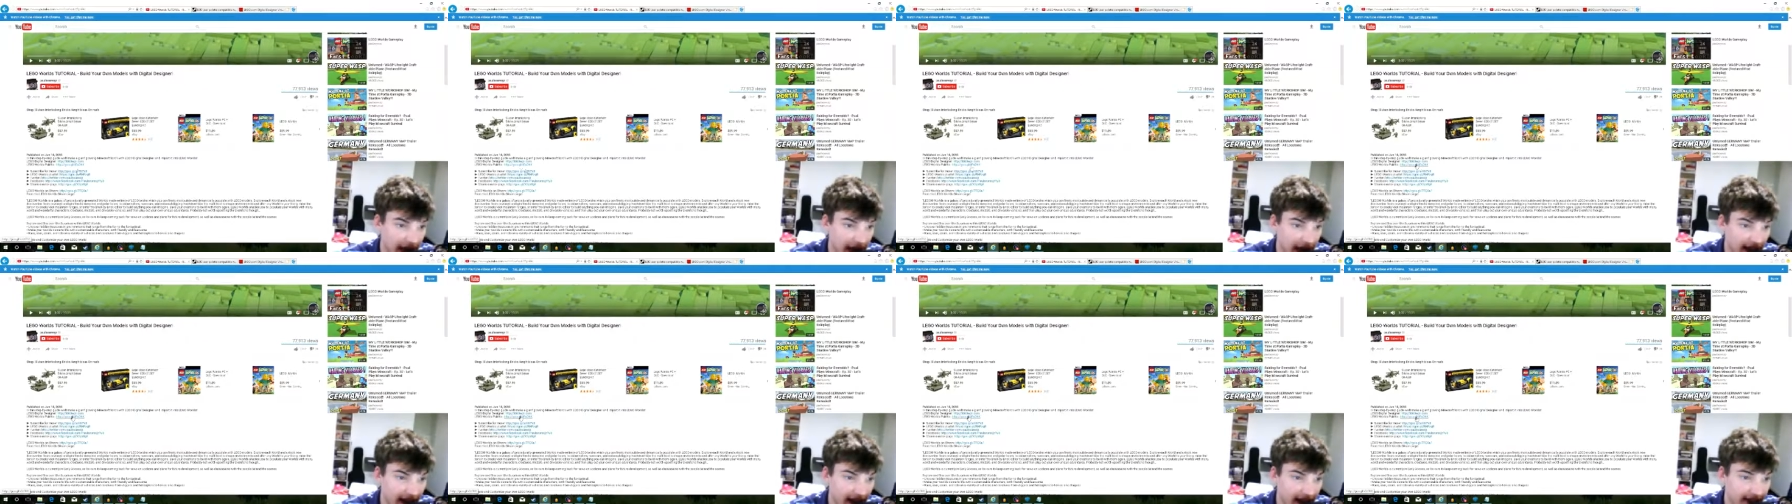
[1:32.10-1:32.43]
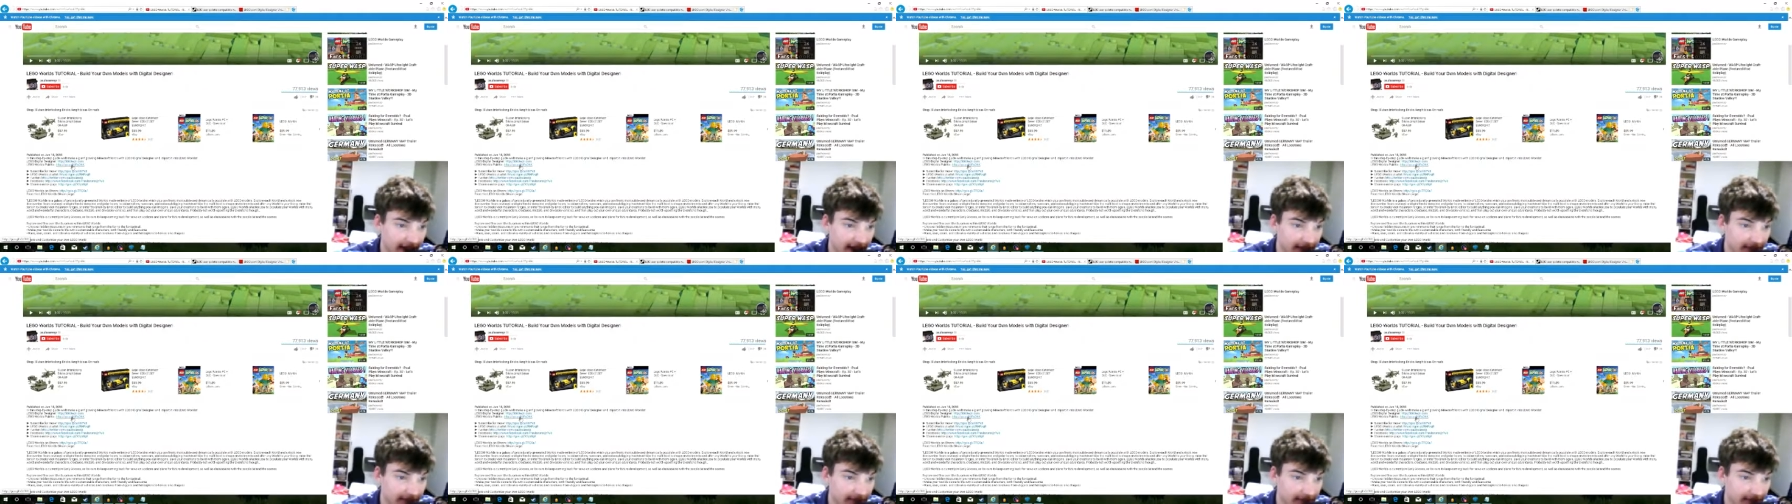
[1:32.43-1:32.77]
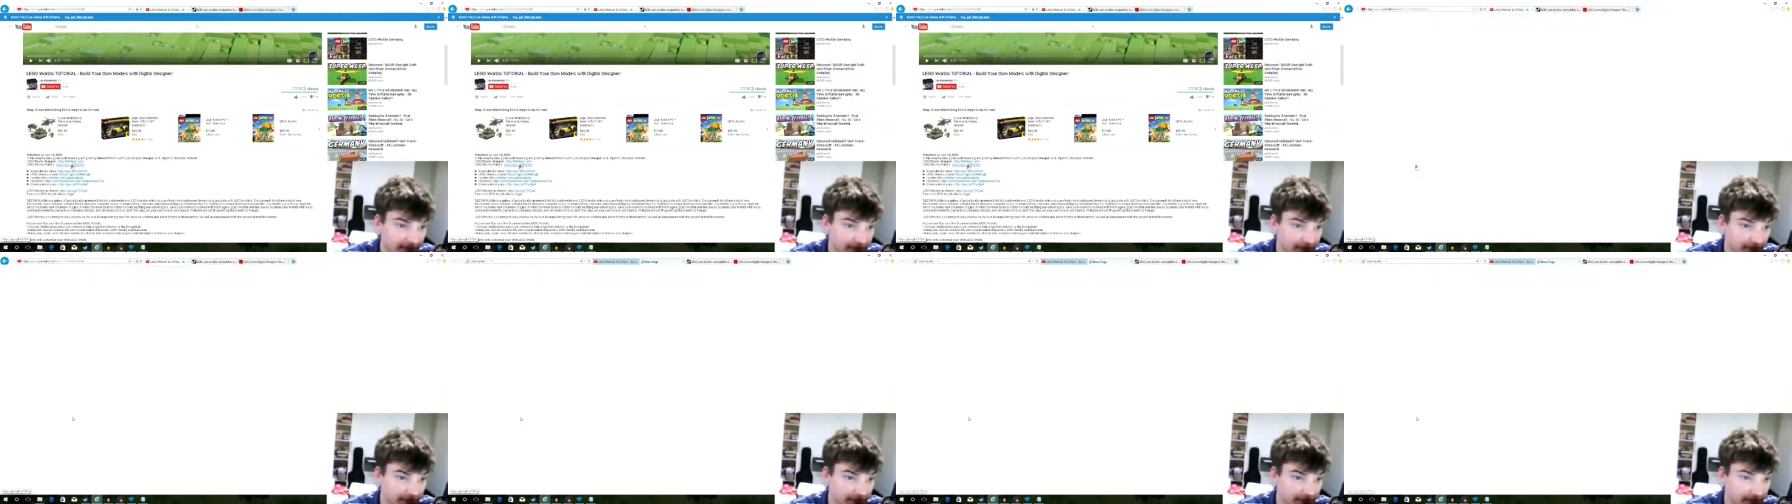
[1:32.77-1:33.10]
the
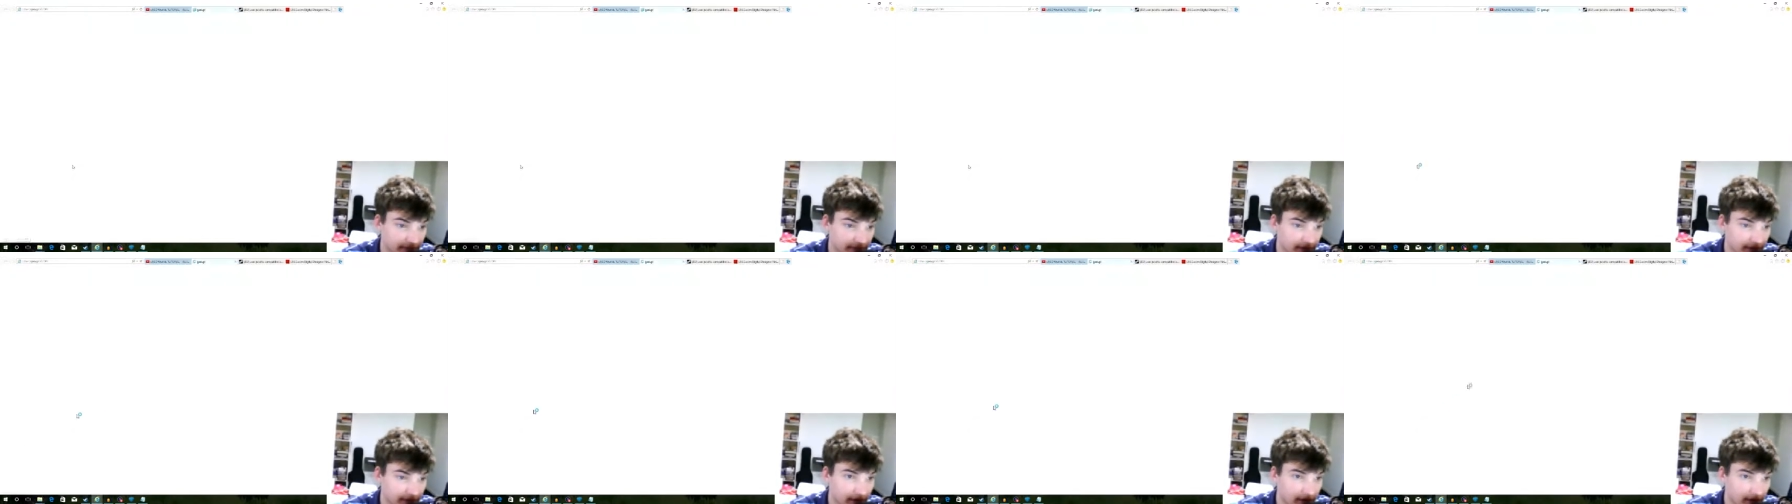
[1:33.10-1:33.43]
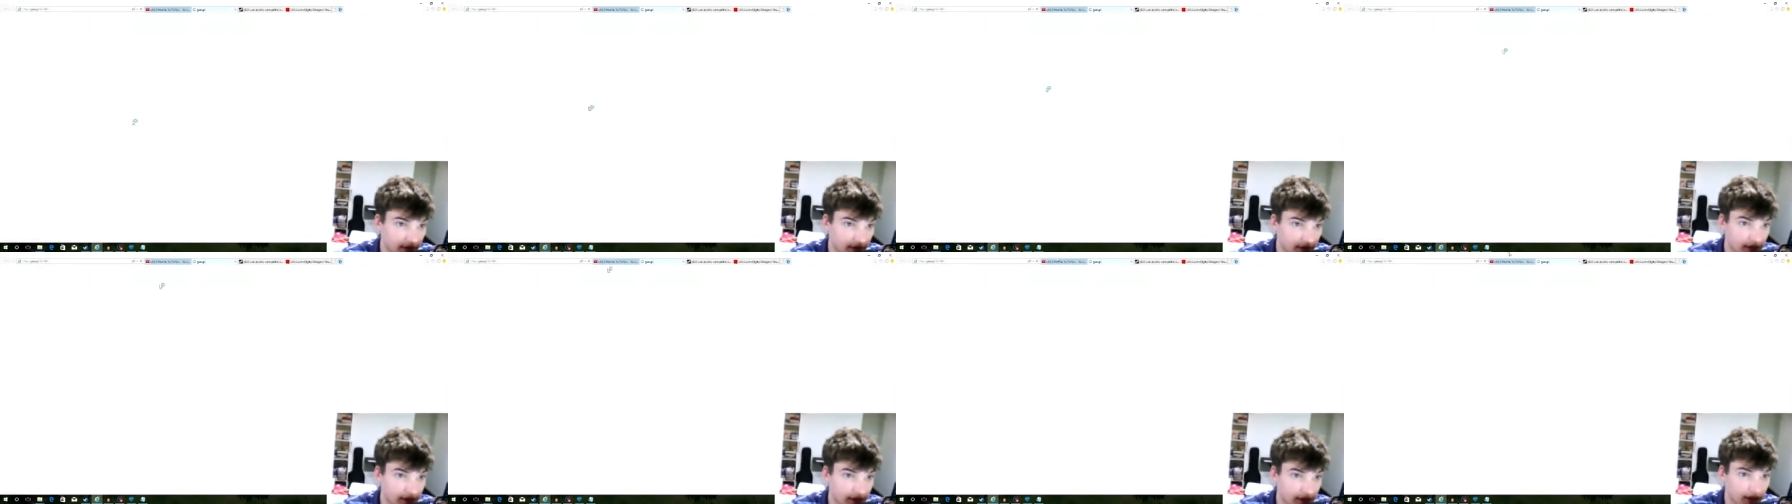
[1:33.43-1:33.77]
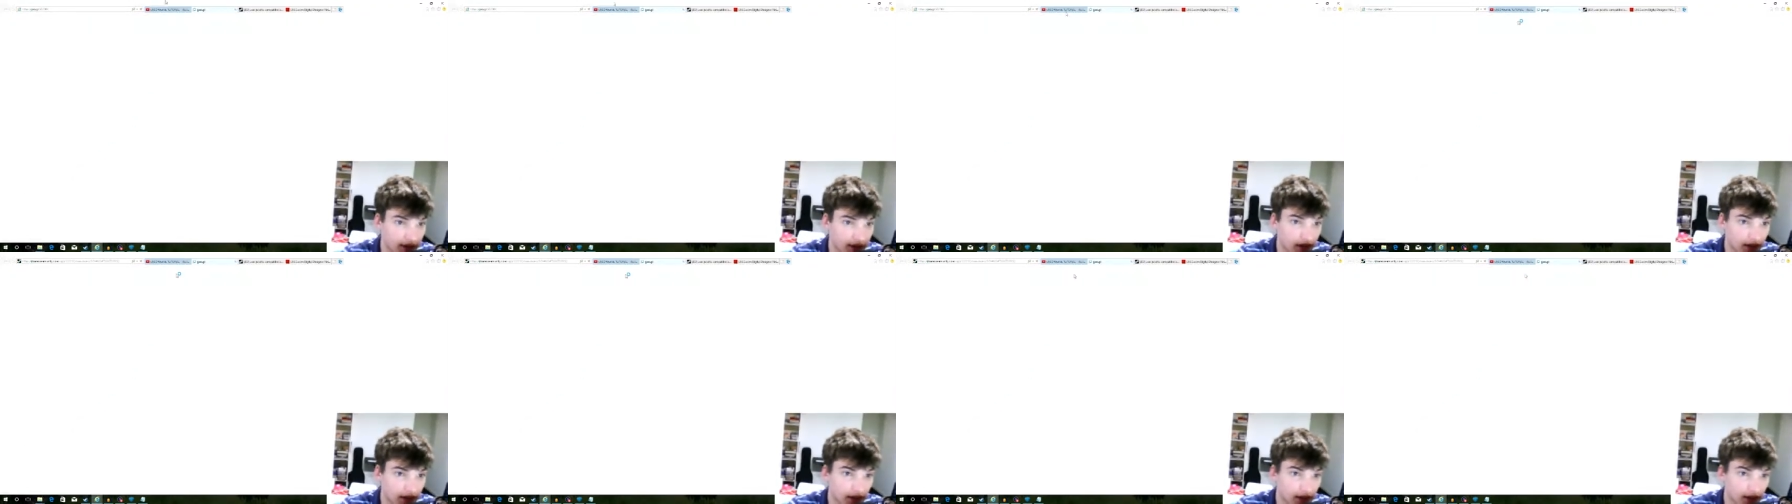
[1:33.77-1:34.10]
palette.
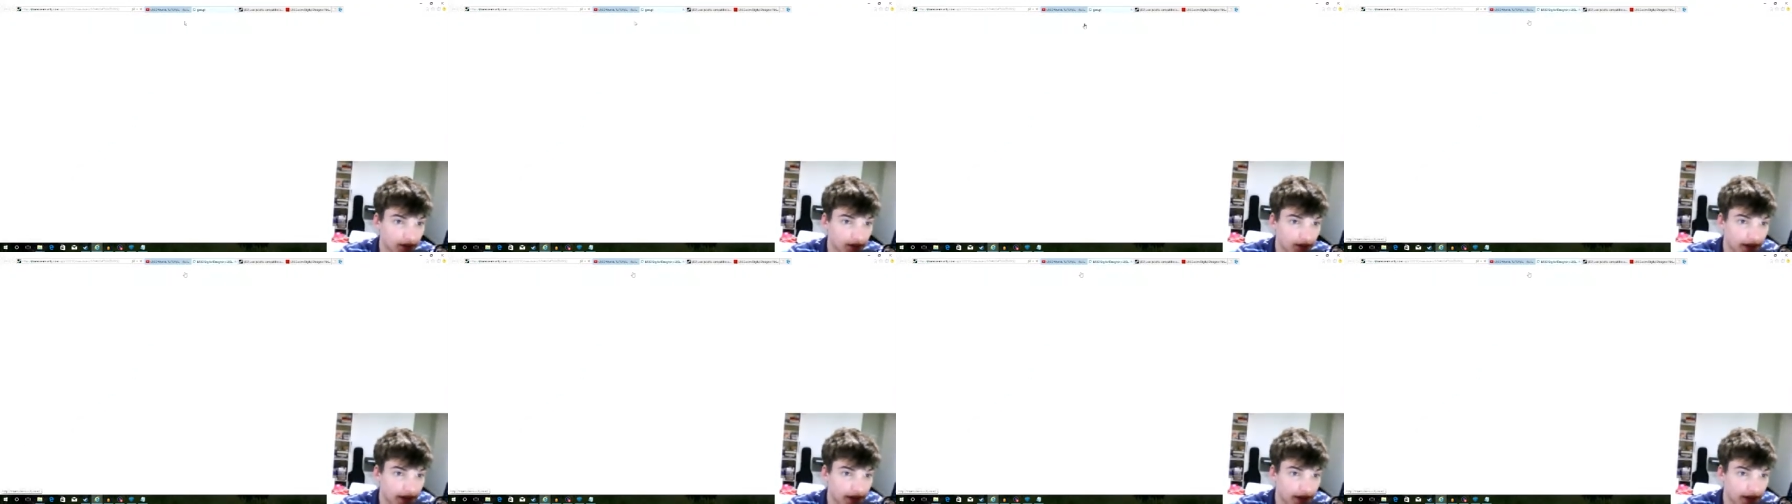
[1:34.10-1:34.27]
We, in